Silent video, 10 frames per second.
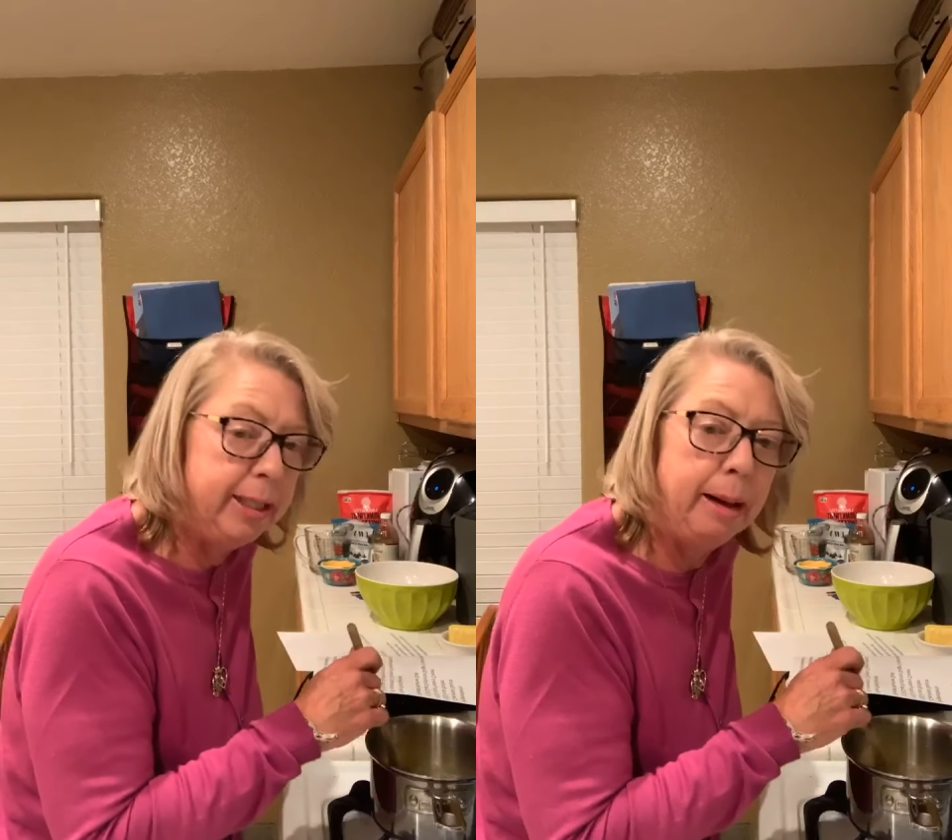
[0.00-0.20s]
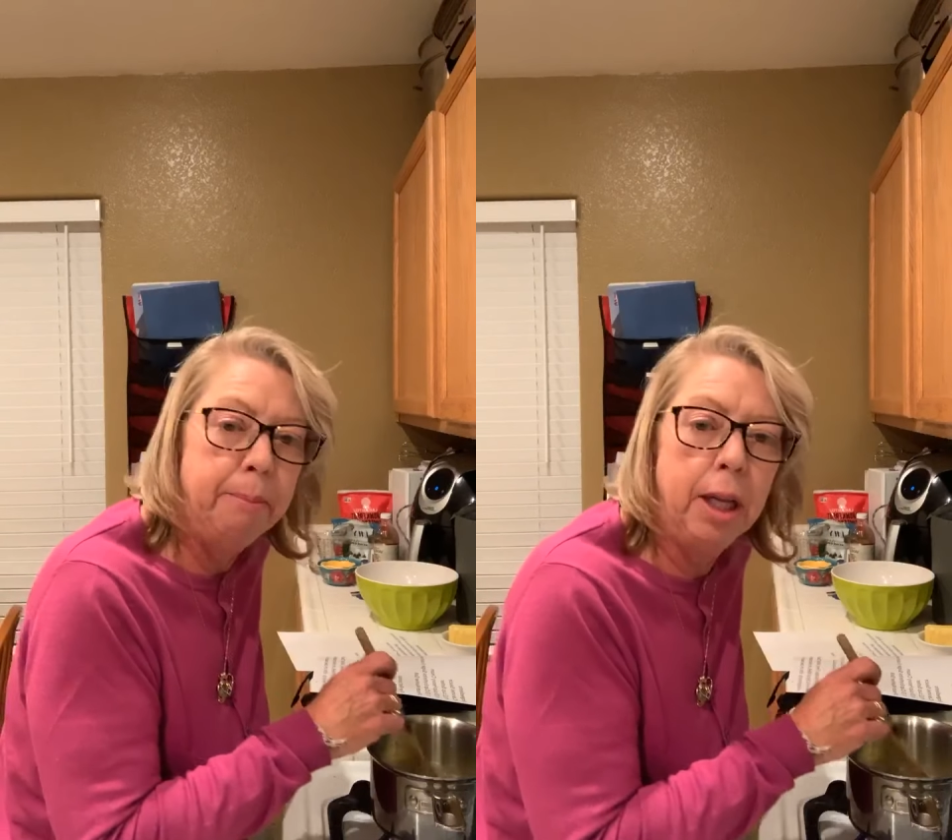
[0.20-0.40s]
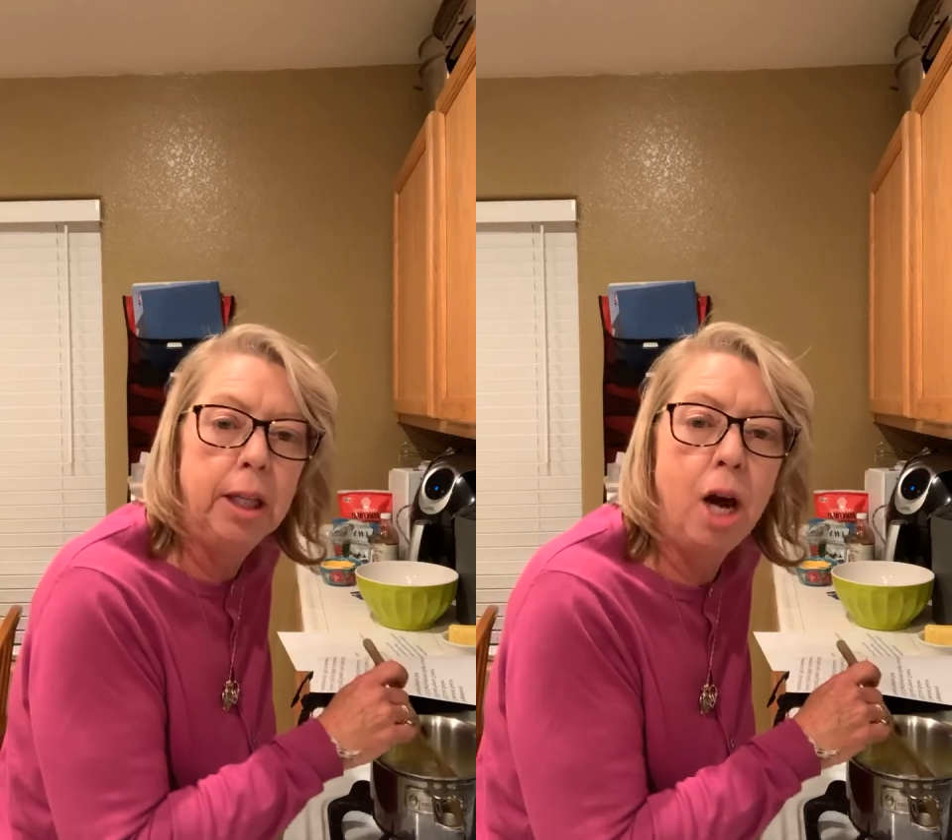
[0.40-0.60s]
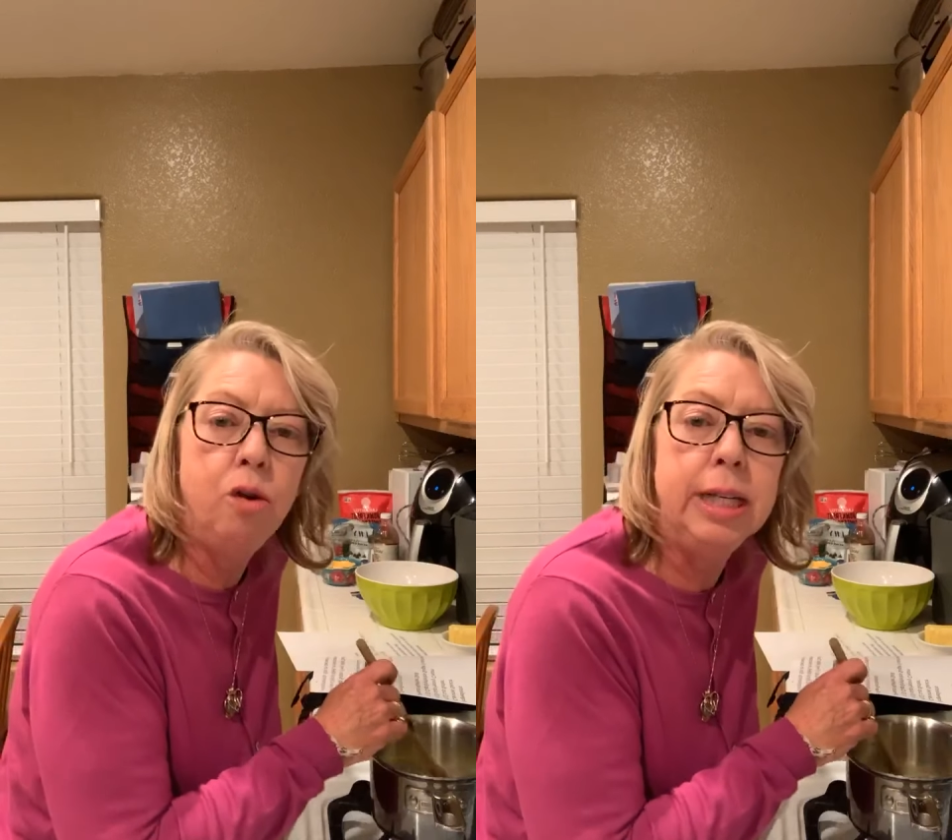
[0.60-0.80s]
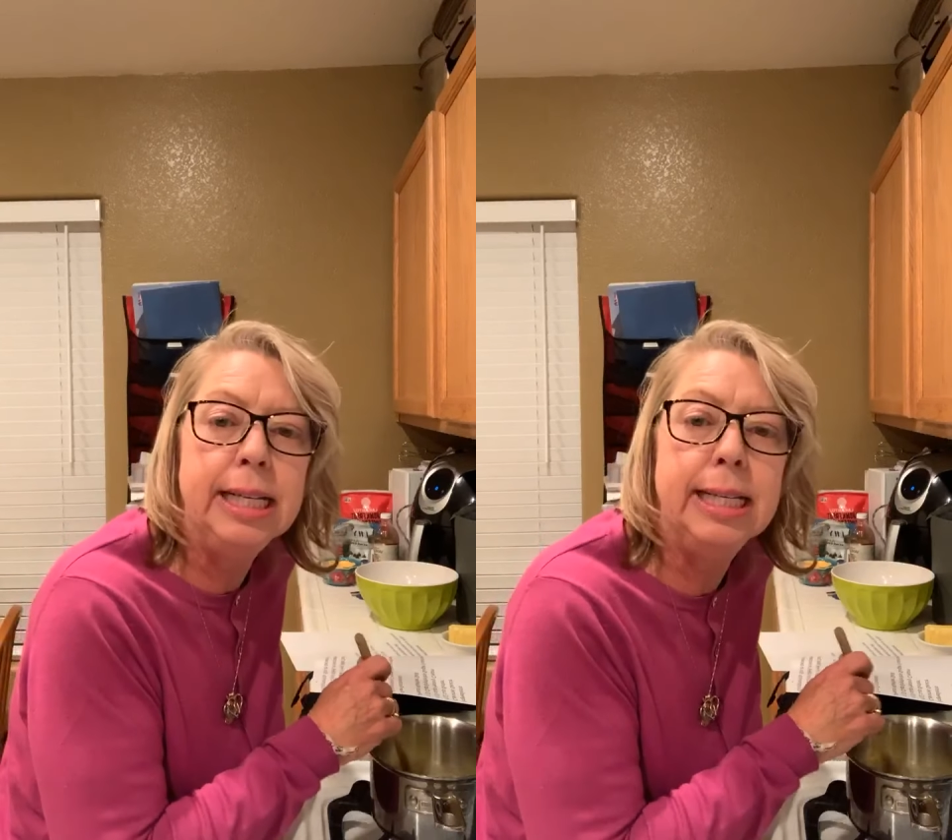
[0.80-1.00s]
a
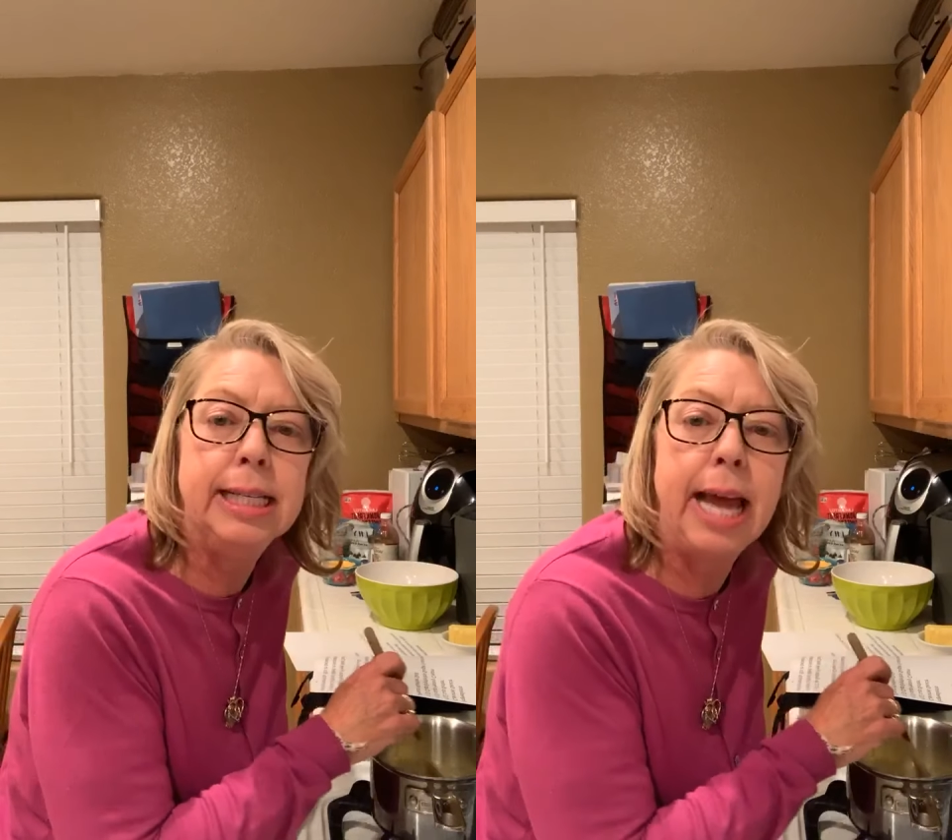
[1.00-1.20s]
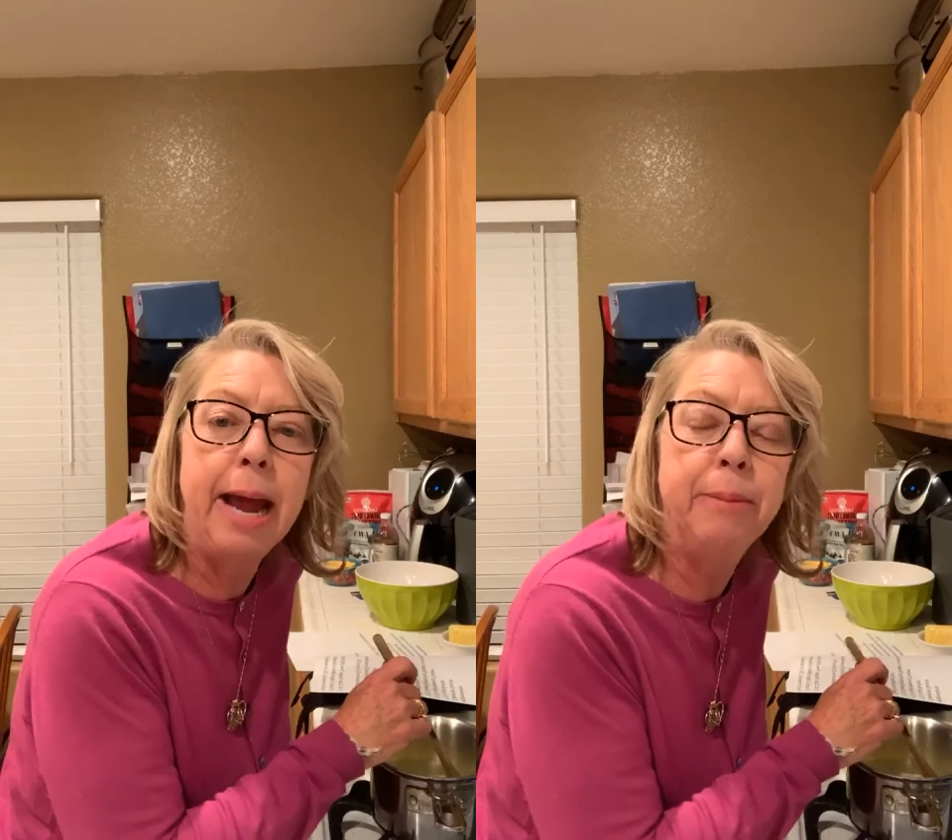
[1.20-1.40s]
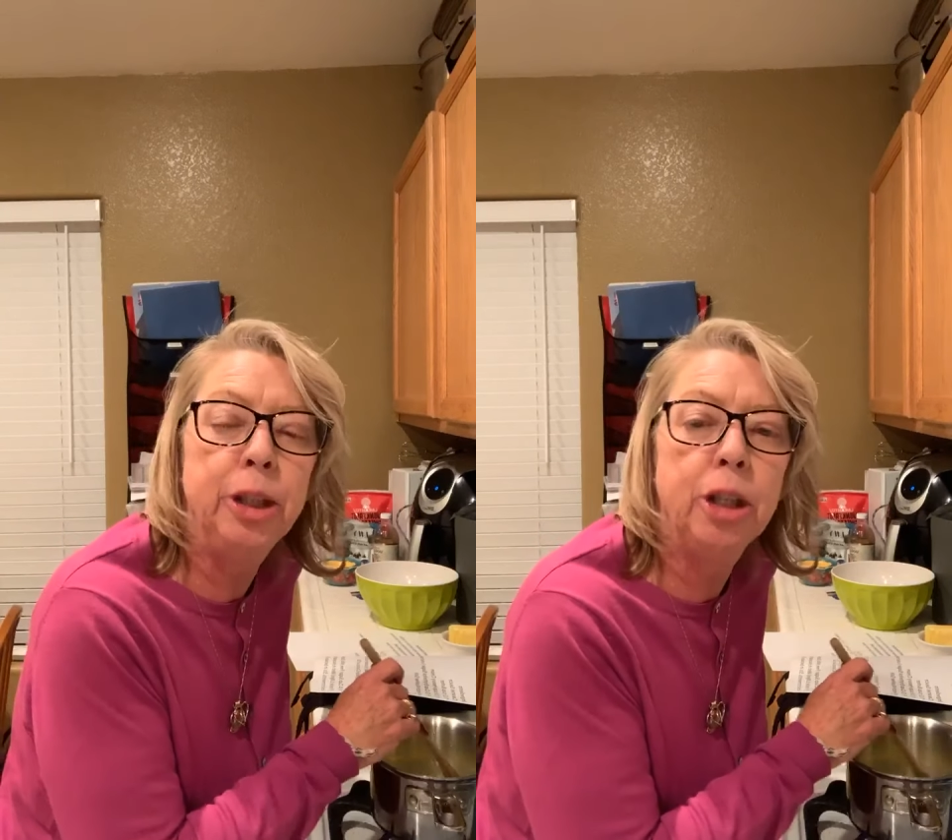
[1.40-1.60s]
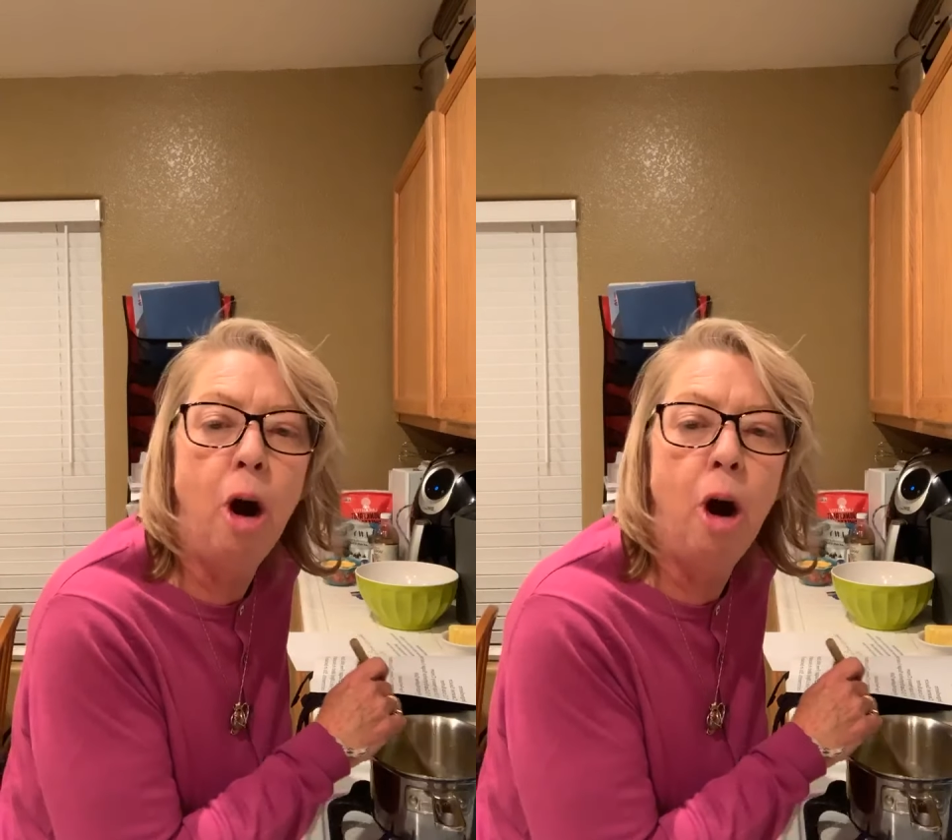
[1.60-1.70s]
bologna sandwich,